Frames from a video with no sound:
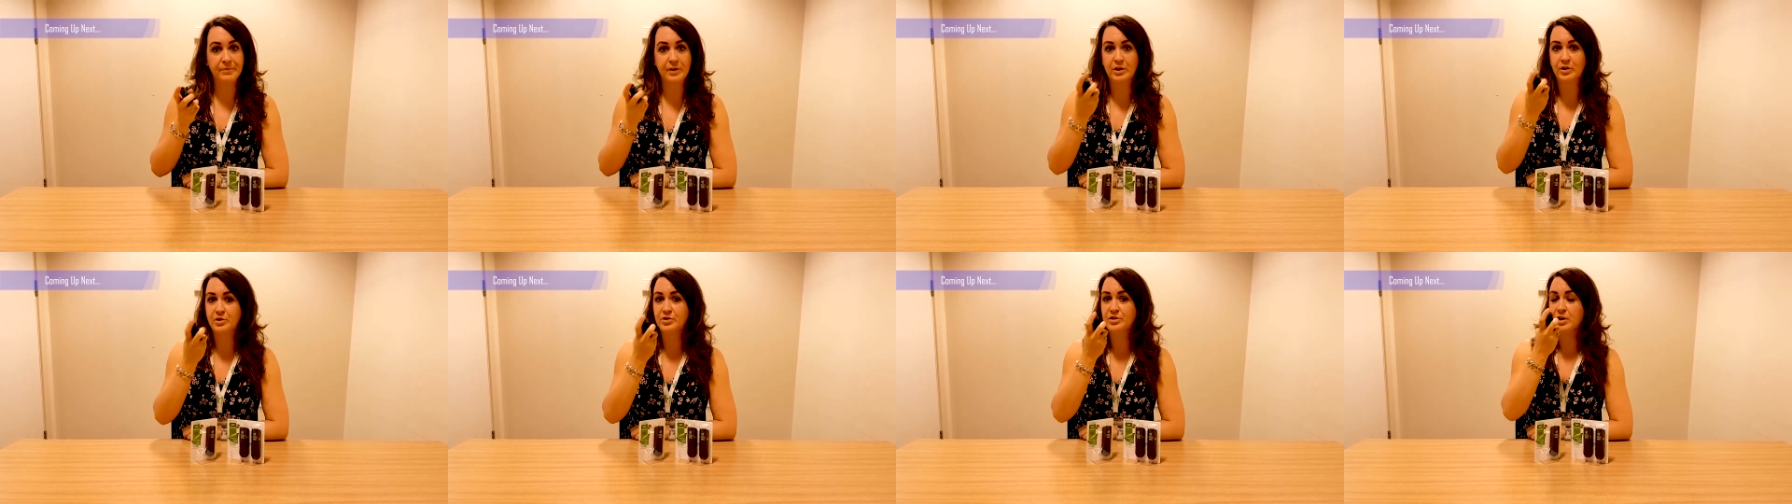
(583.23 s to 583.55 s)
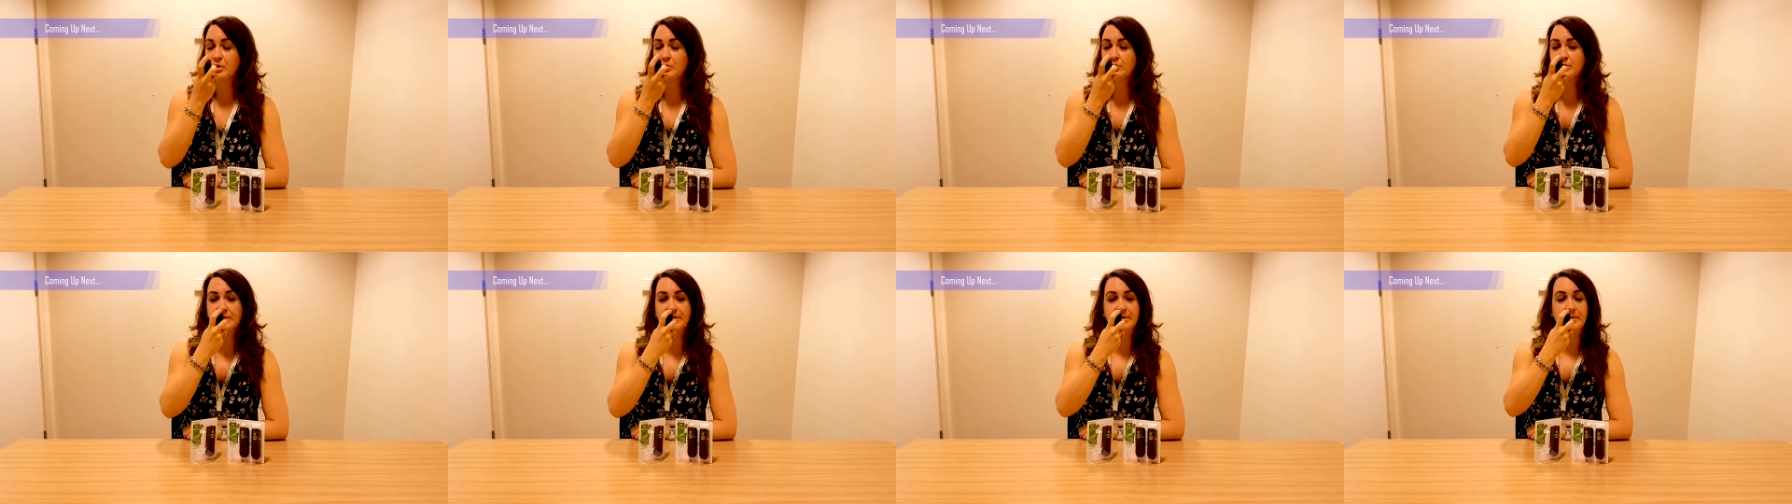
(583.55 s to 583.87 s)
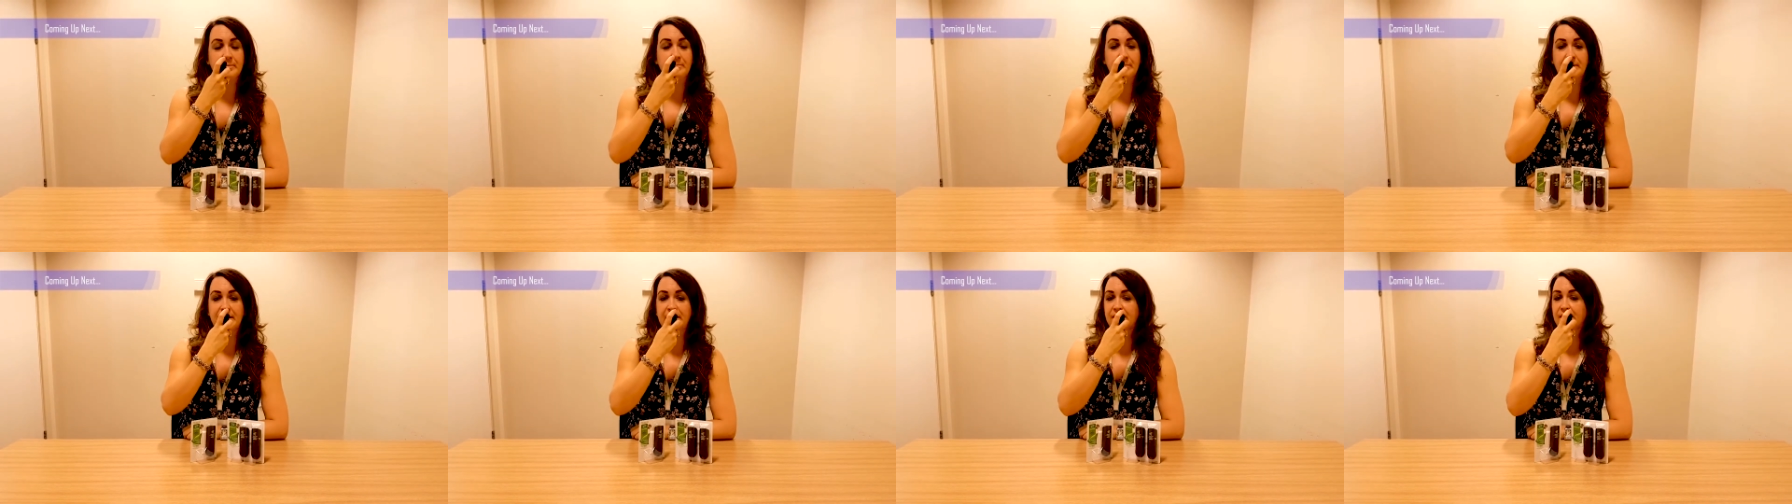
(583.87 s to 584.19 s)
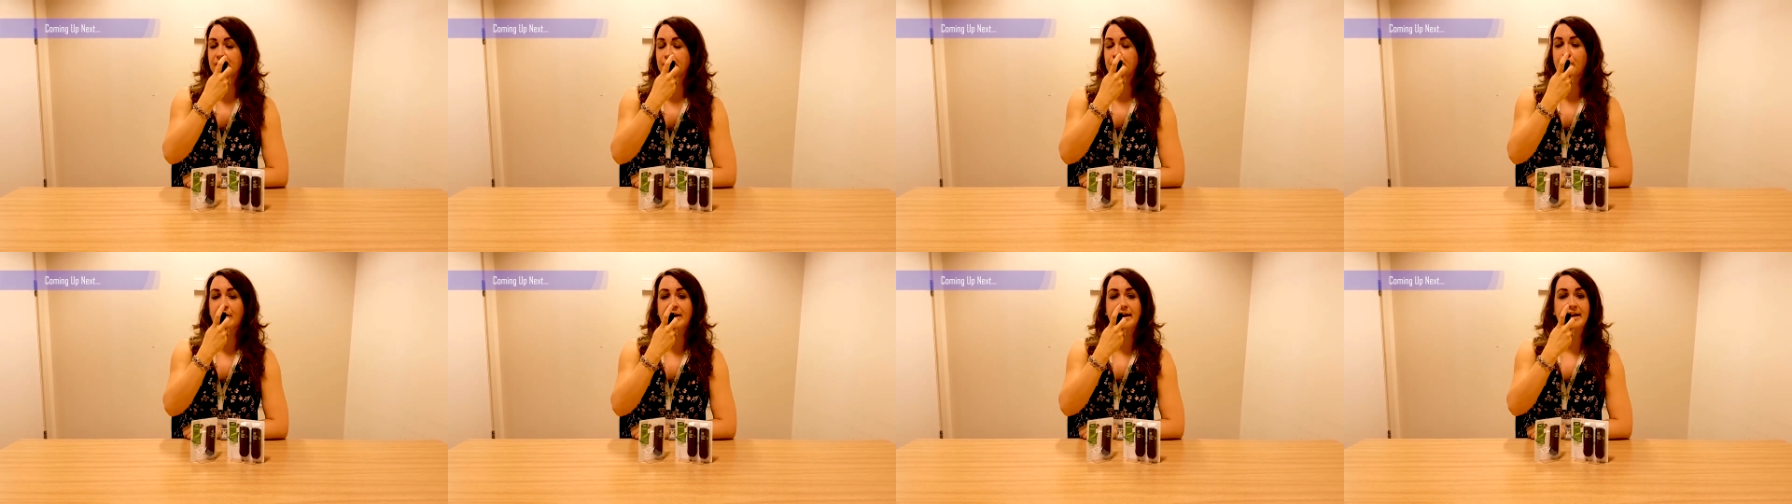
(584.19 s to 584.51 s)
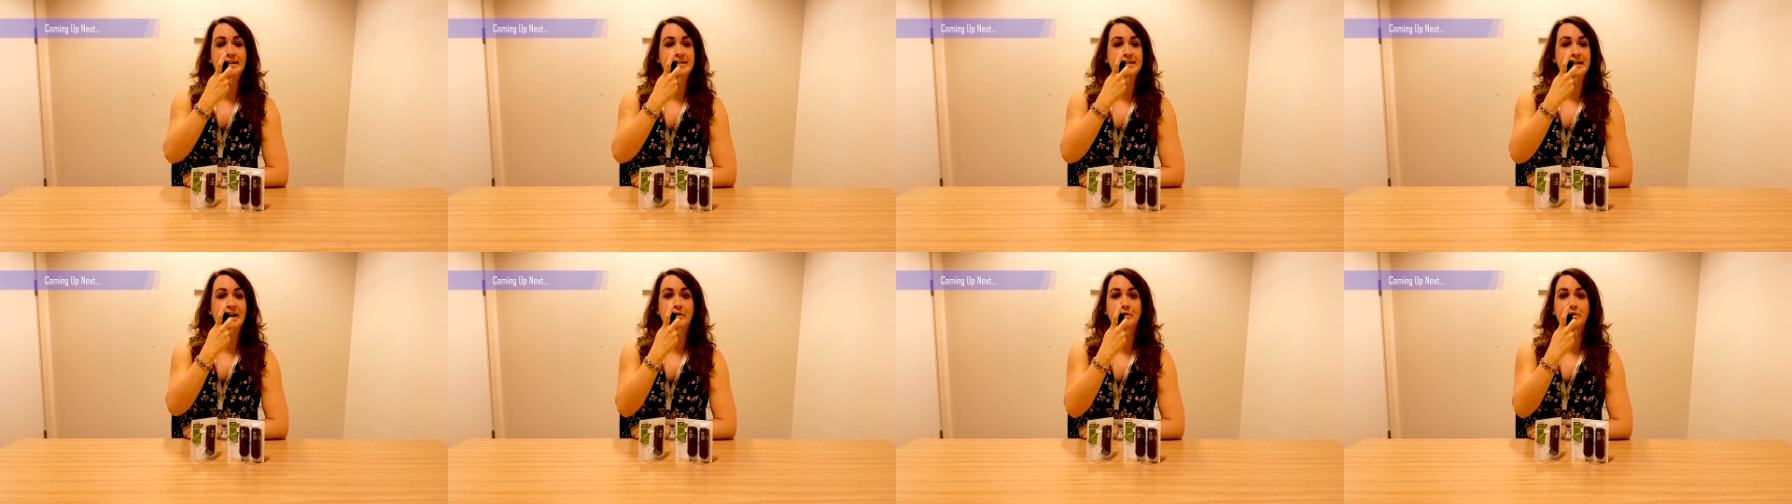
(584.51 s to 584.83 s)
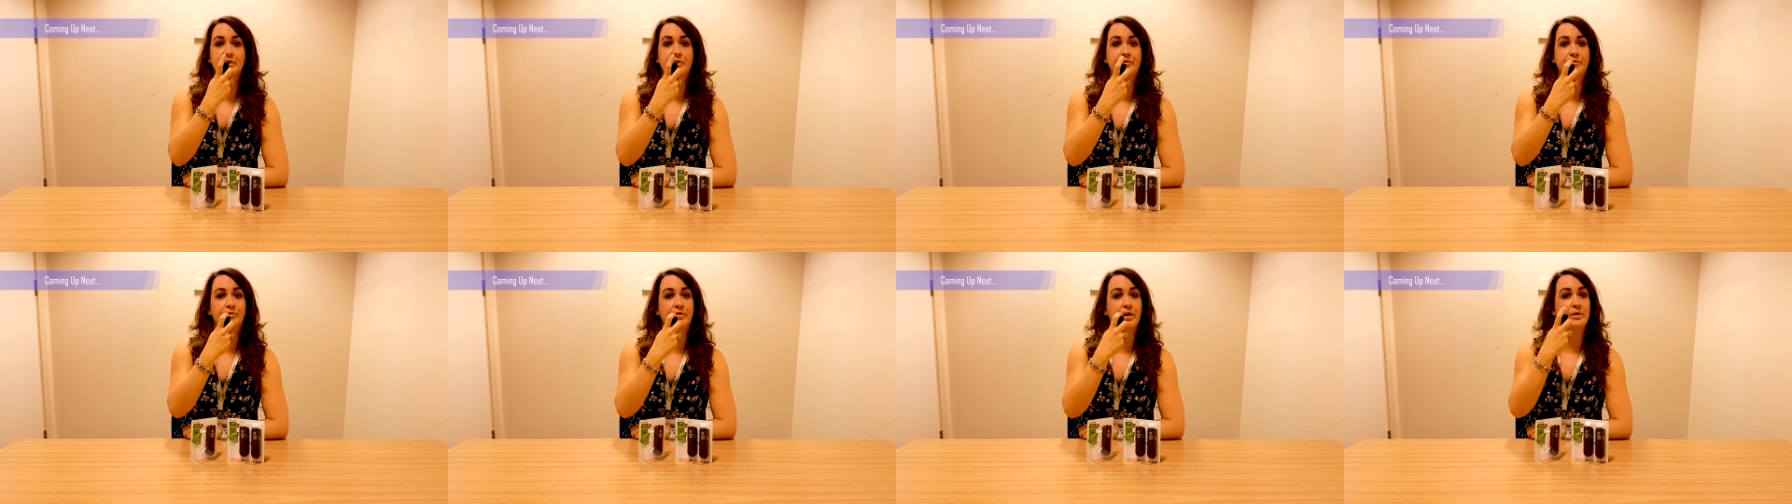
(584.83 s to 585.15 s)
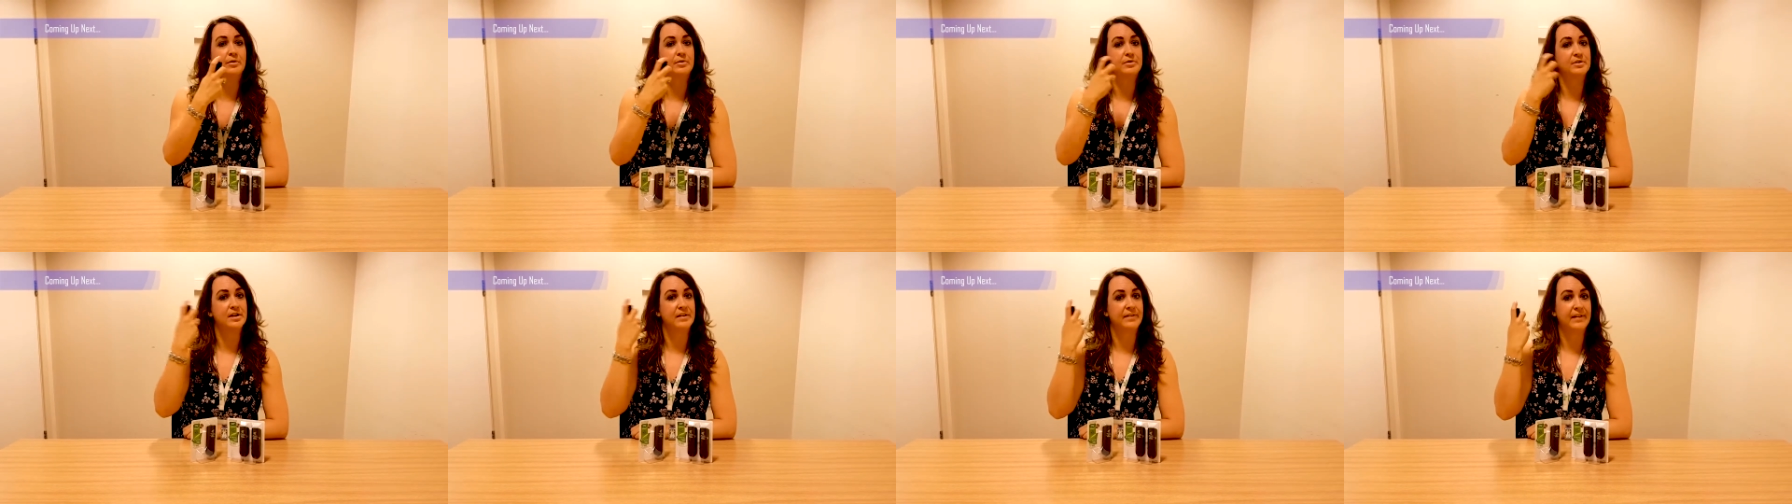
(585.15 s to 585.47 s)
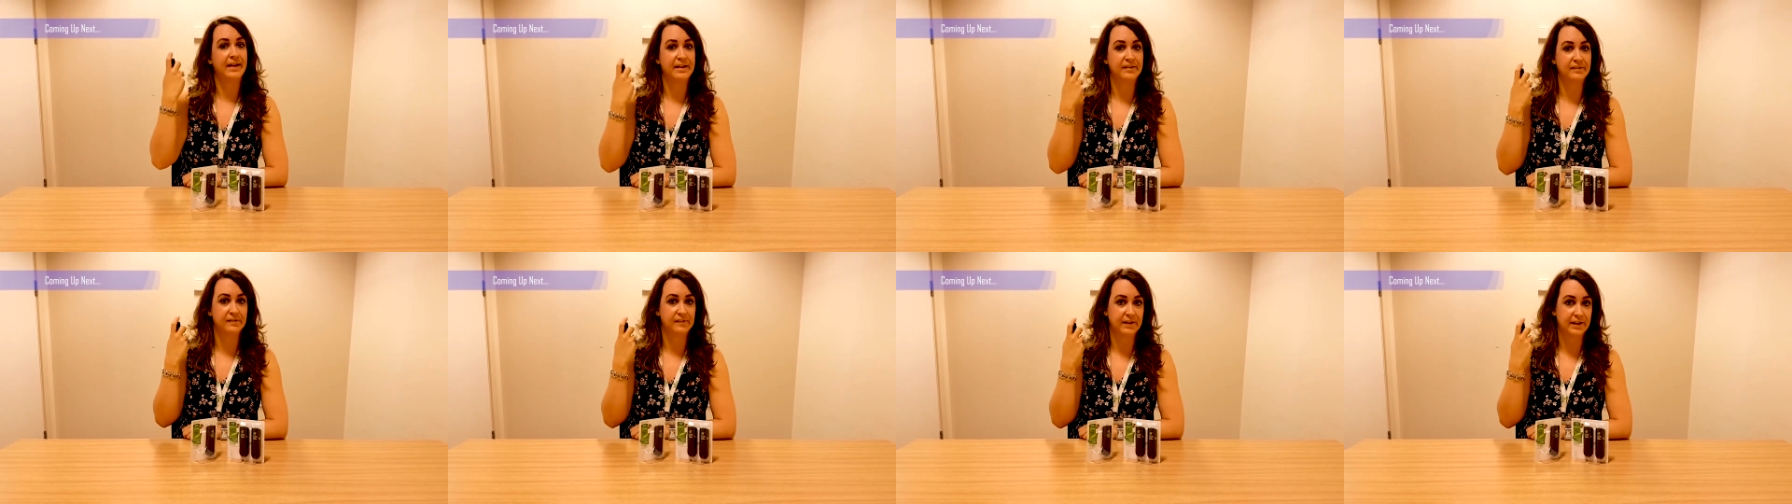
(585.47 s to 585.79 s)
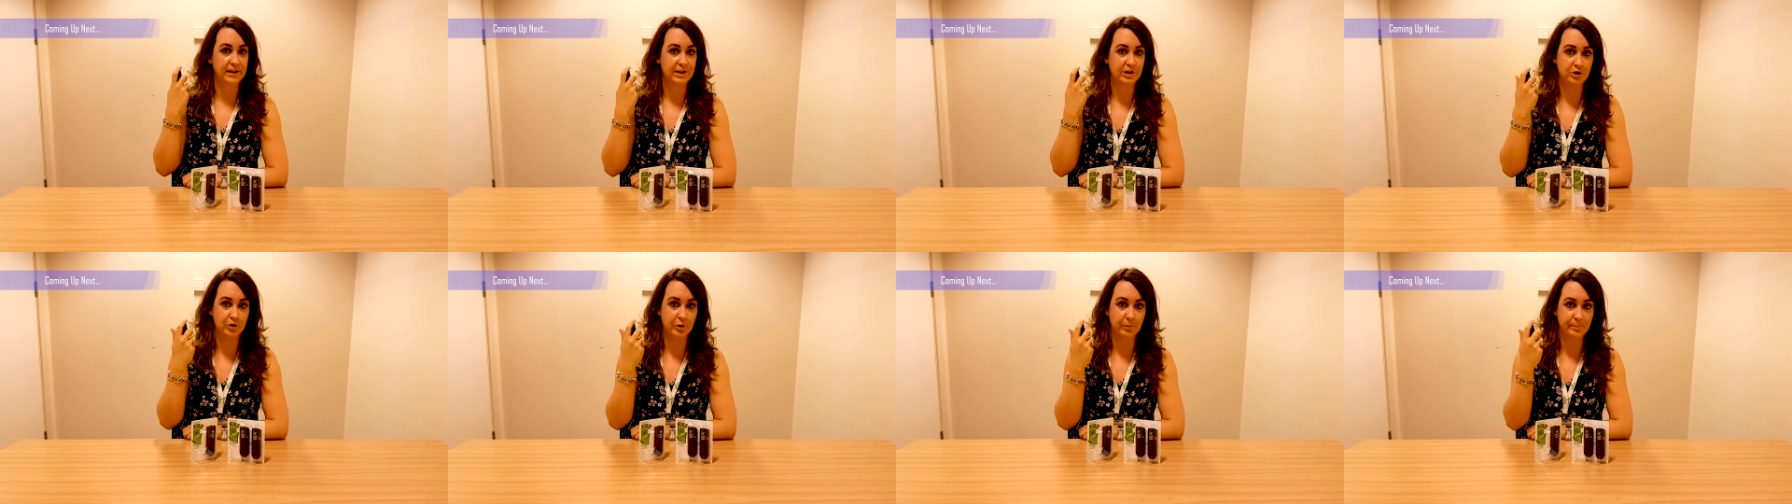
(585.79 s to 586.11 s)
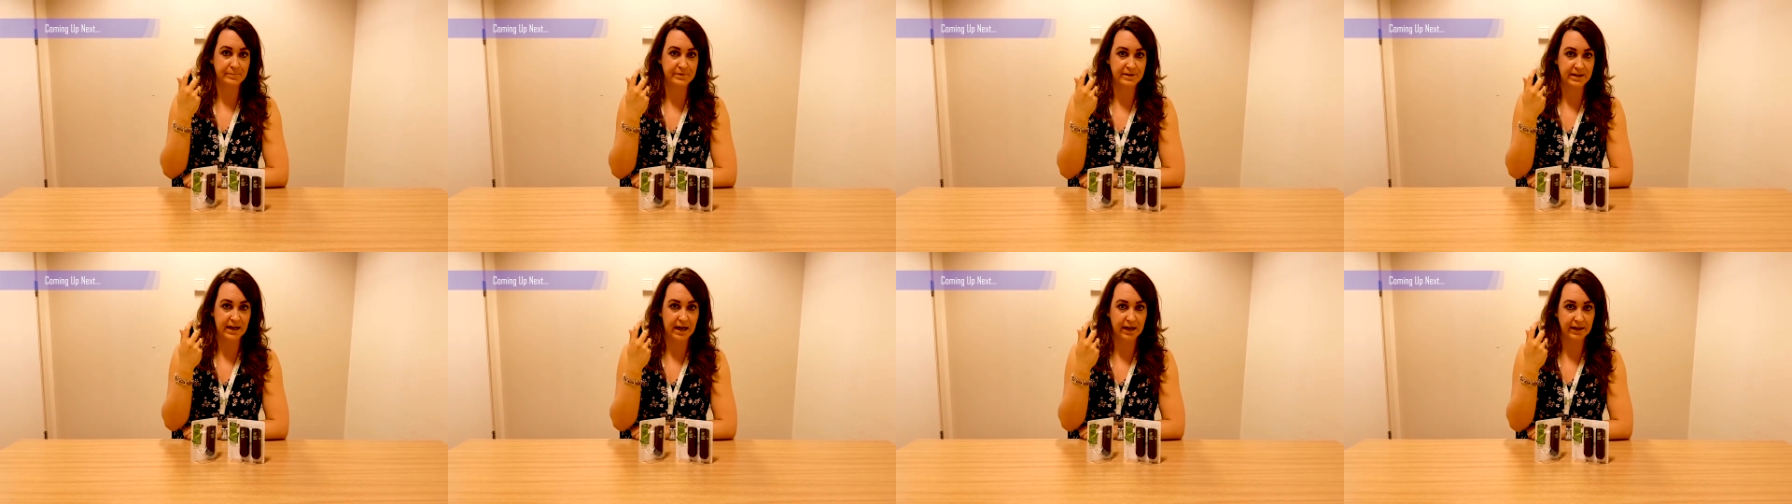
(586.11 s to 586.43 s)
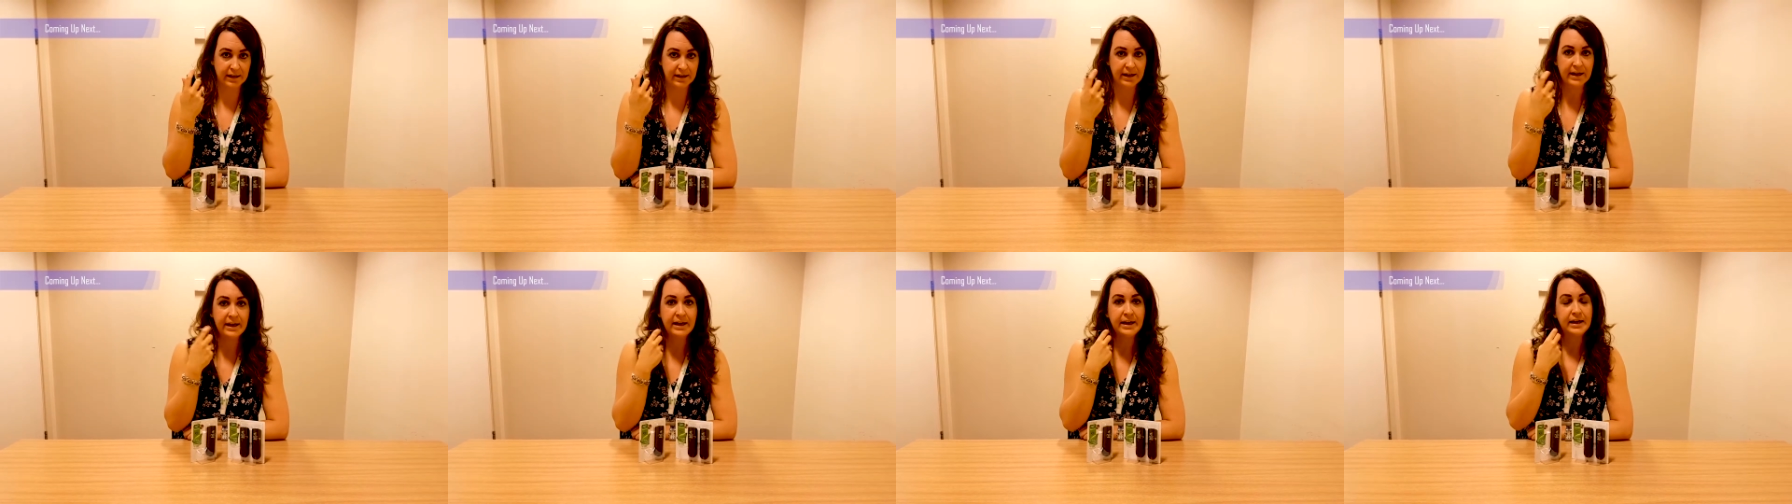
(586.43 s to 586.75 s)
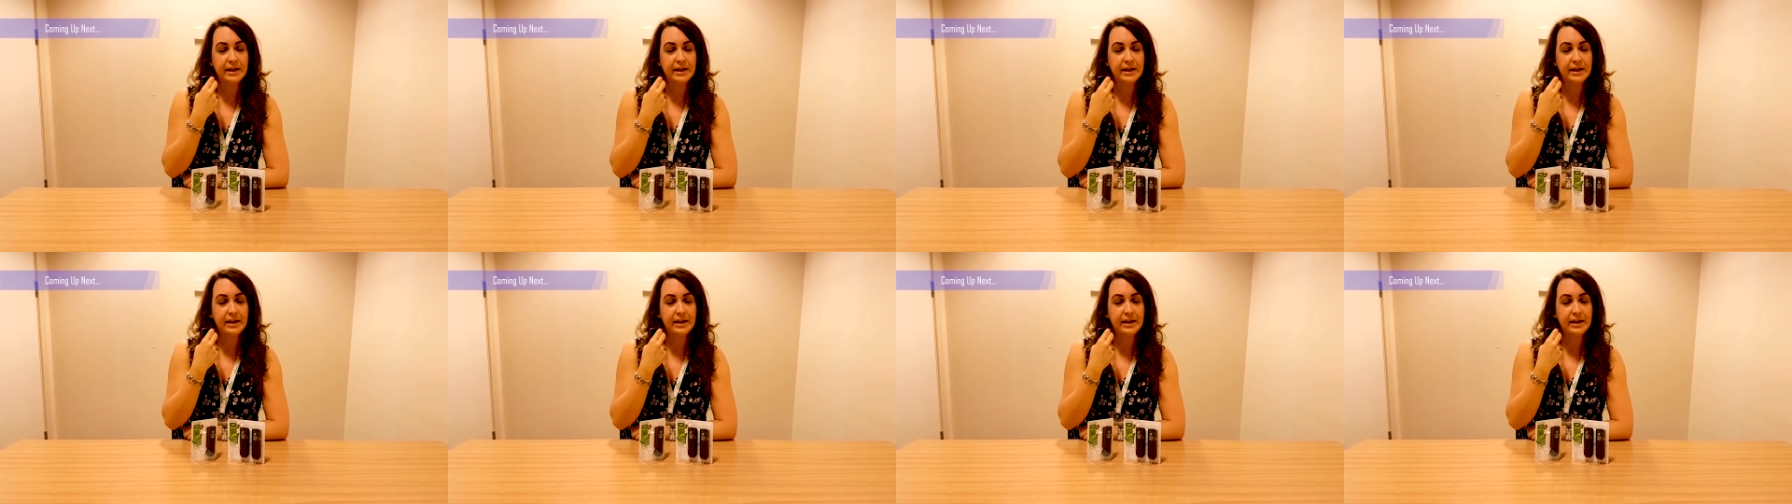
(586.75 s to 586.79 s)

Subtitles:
You don't simply spray it down your throat and that's it, job done.